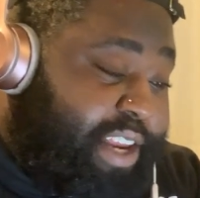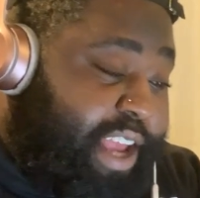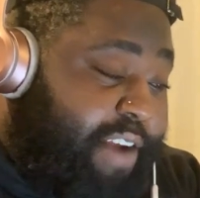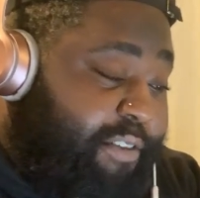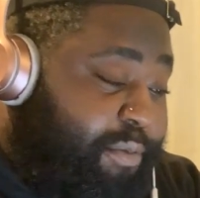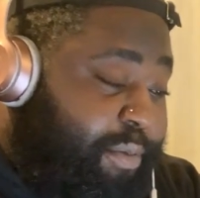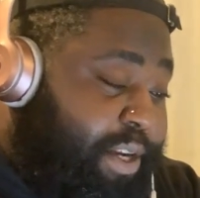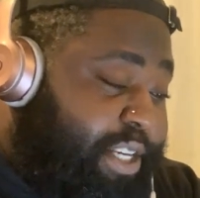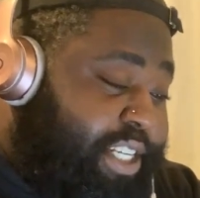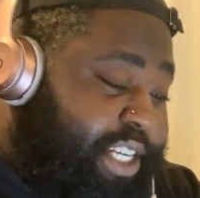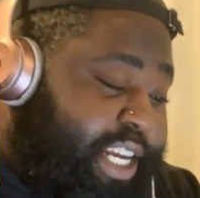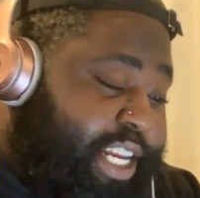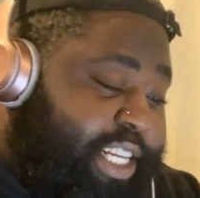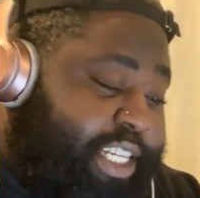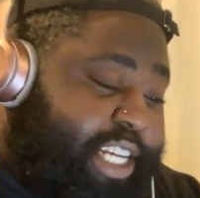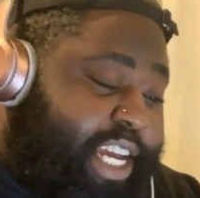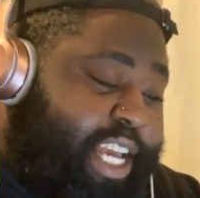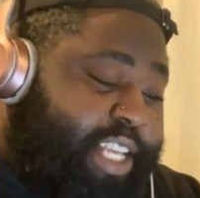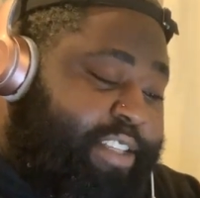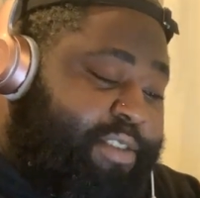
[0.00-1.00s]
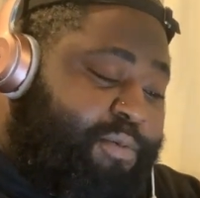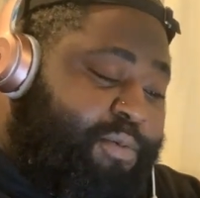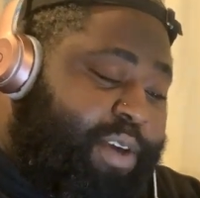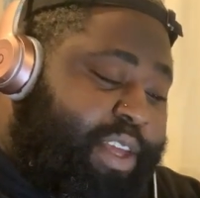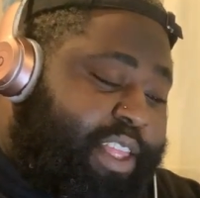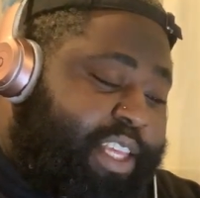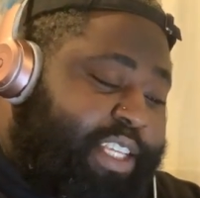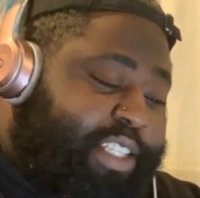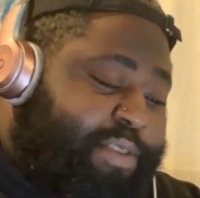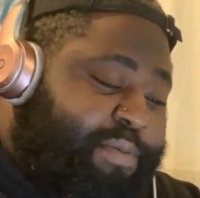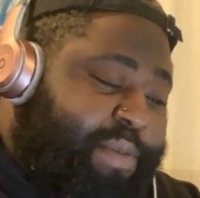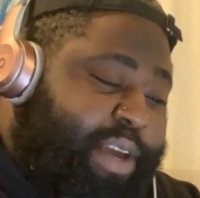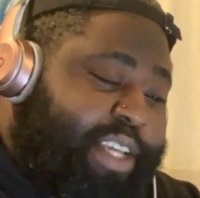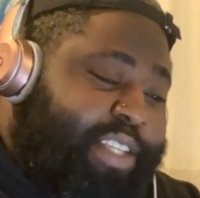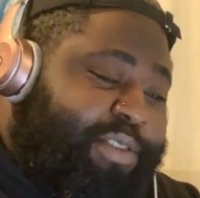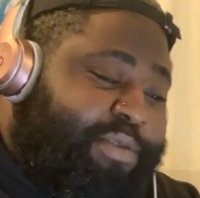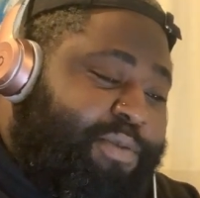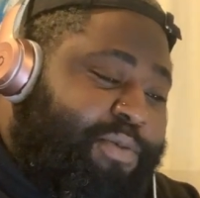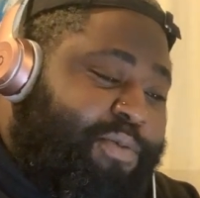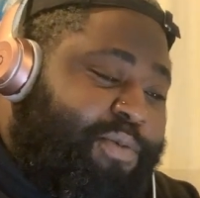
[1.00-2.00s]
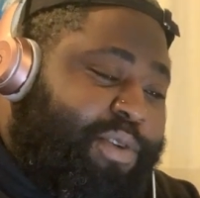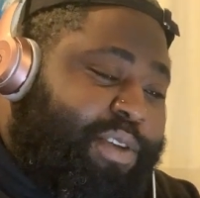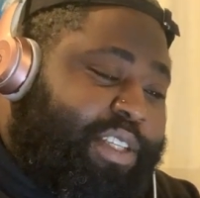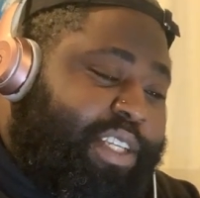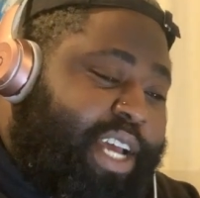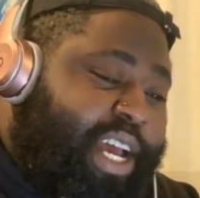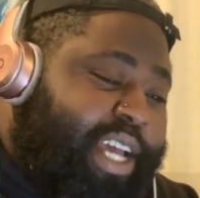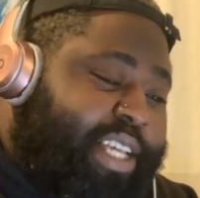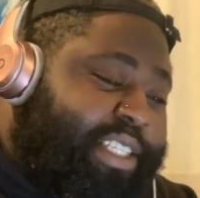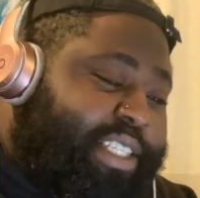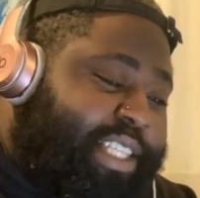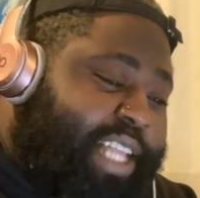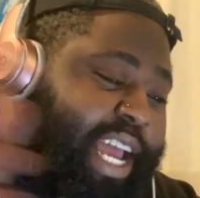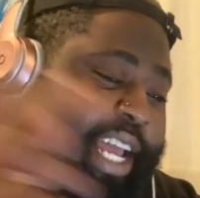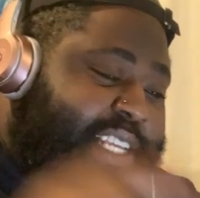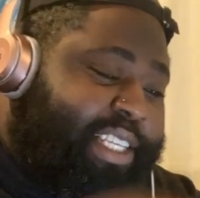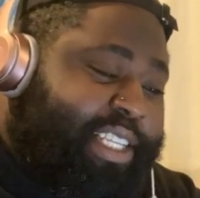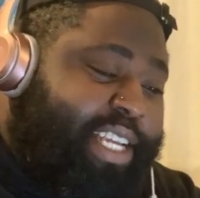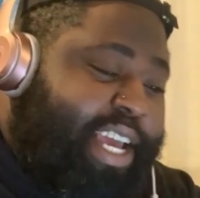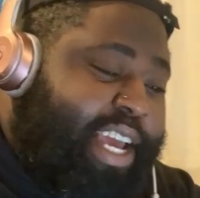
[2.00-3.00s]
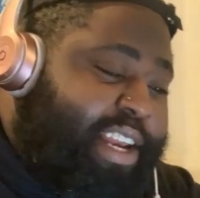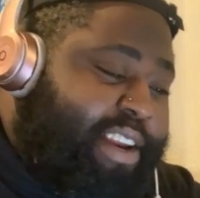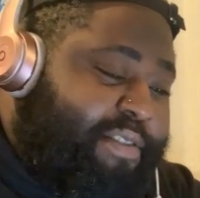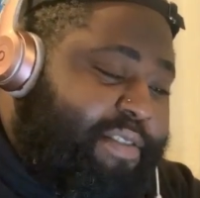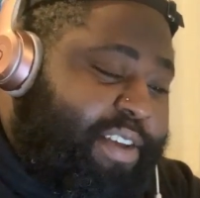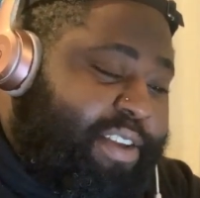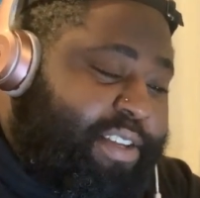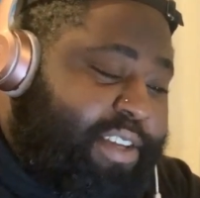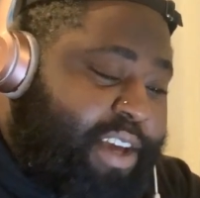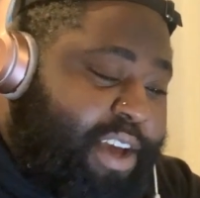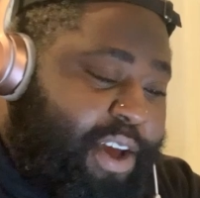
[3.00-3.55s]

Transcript: Everybody should get a chance to win these amazing rewards. Guys, that is the end of it.